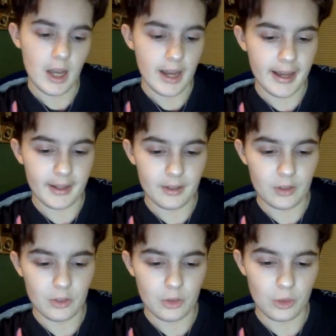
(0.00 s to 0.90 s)
And
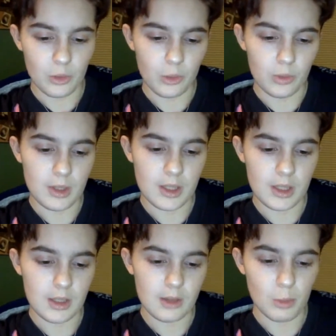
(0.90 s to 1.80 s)
so
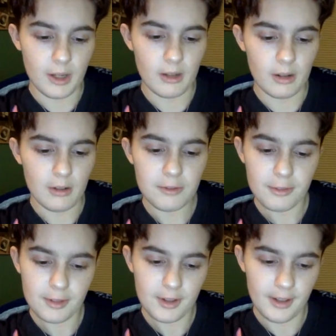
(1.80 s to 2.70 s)
he ran off
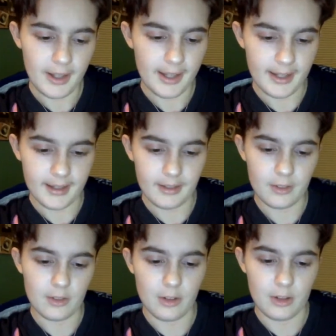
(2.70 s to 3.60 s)
and
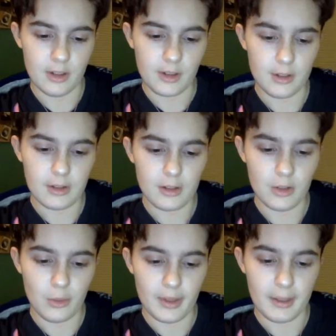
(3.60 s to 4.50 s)
started
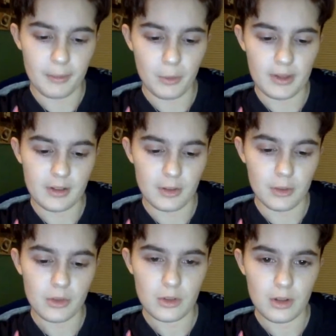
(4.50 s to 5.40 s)
going up the West
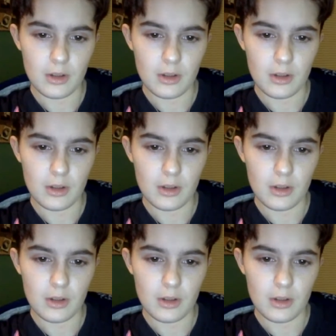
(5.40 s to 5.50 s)
Coast.